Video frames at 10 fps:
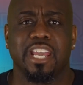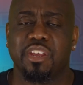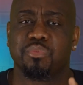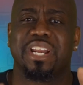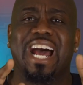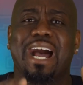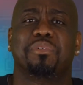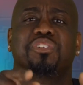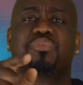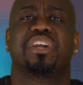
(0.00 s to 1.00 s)
And when I
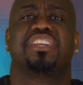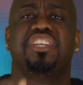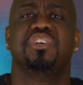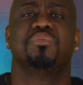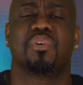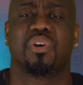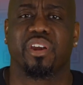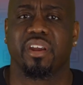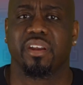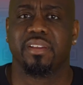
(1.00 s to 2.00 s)
was where you
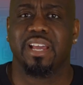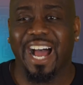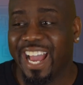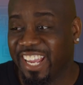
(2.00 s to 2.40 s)
were, I